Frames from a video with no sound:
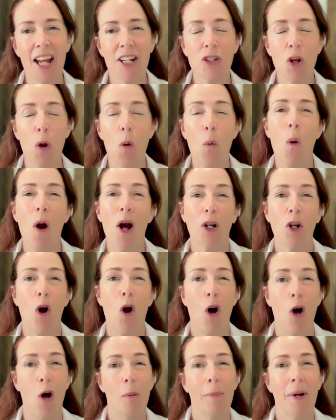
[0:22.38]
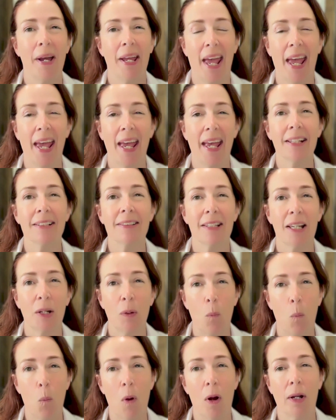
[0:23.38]
I don't want all my eggs
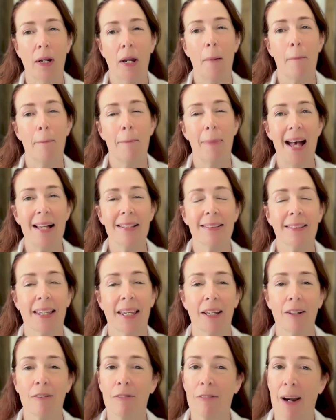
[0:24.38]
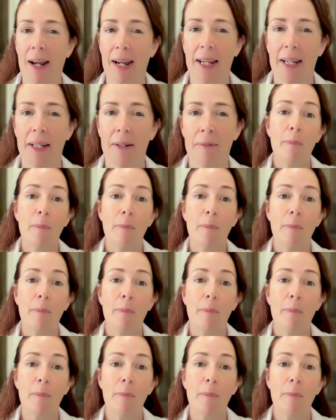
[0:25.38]
in one basket, right?